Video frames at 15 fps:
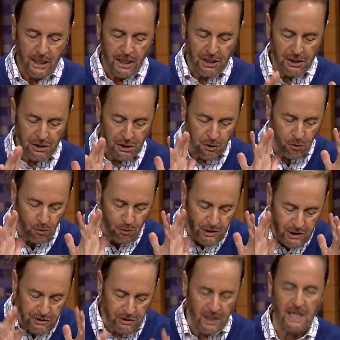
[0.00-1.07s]
you
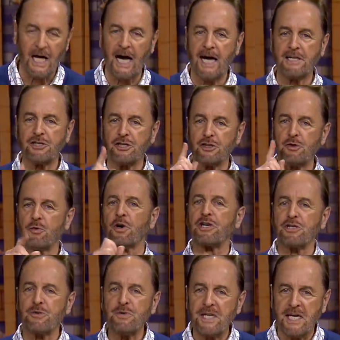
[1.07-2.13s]
will realize you are
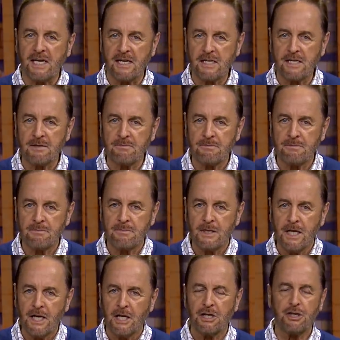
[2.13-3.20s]
unique.
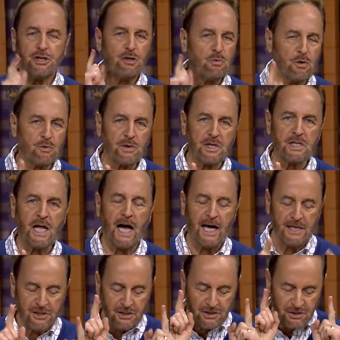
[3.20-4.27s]
You will
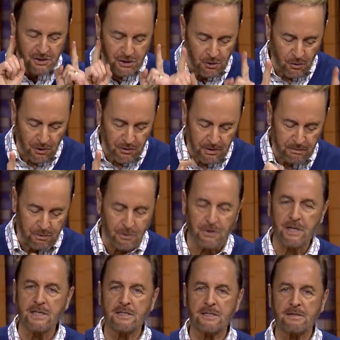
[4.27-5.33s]
realize mm. you are
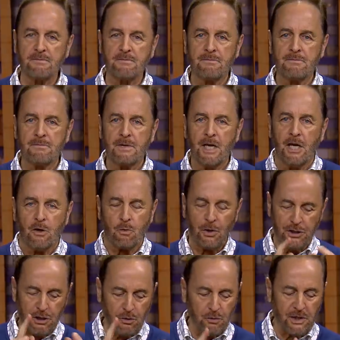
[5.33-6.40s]
important when
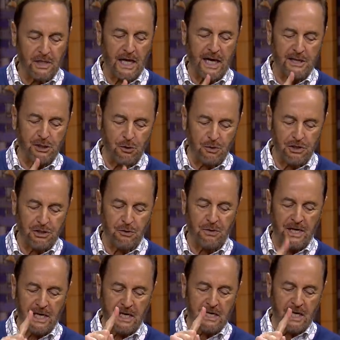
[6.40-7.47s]
you realize you are
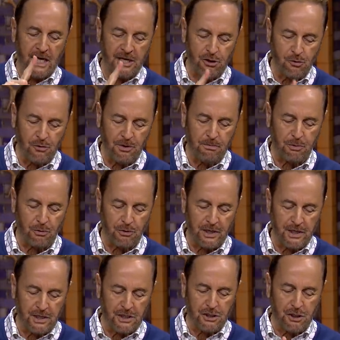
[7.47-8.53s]
unique and you're
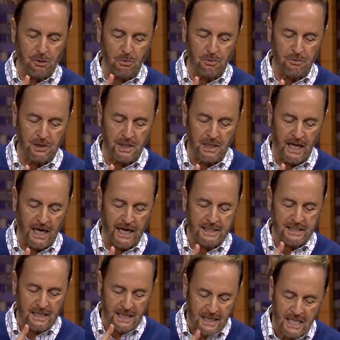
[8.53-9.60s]
important, you will
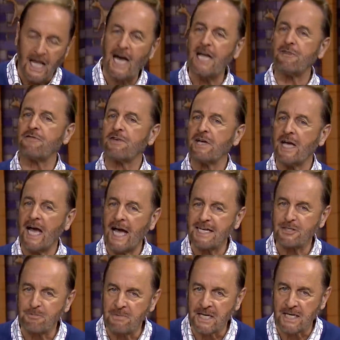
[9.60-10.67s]
realize life
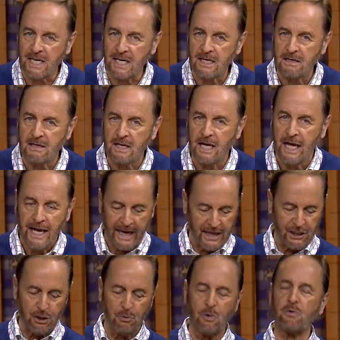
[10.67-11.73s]
has meaning
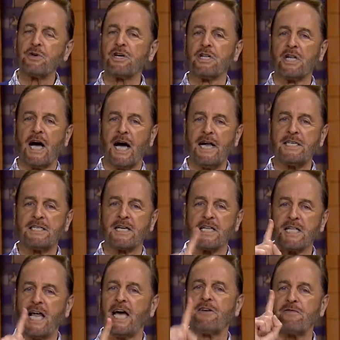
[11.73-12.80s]
and you will realize
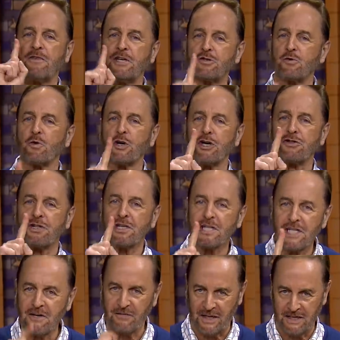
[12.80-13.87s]
life is worth
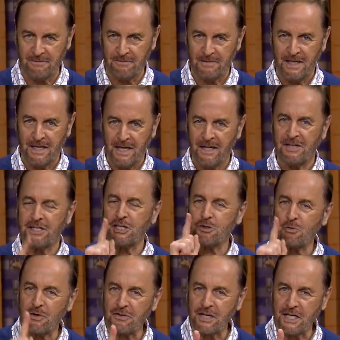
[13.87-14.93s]
living. This is
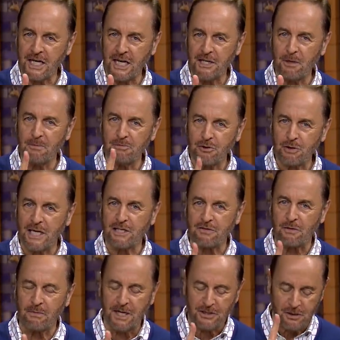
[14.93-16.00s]
what the kingdom
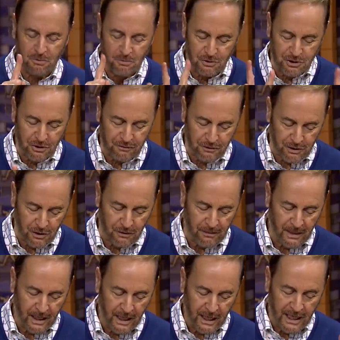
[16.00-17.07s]
transformation will do for you.
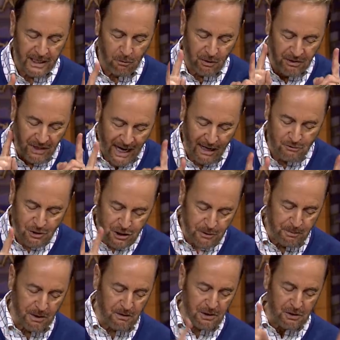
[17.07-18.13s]
Good. Without
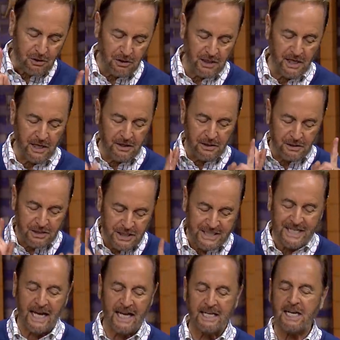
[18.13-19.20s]
spiritual
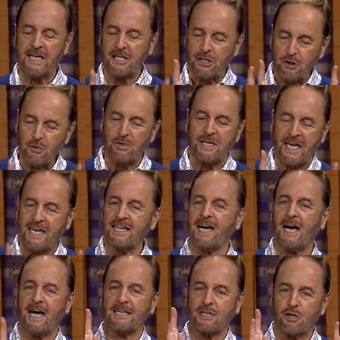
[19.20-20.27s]
understanding, you
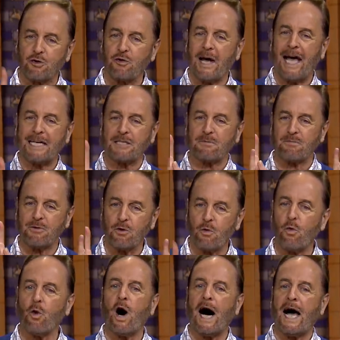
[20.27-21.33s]
cannot grasp the
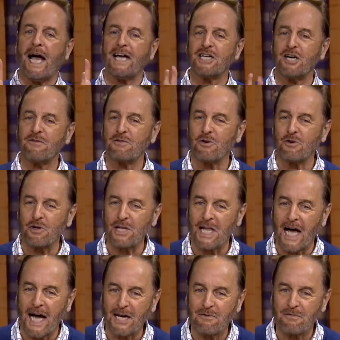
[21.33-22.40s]
why of your
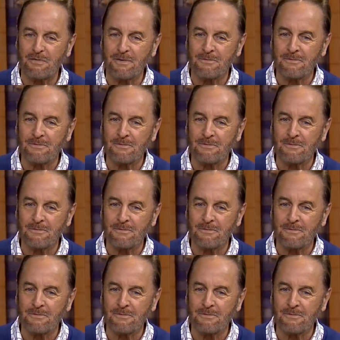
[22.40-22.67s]
life.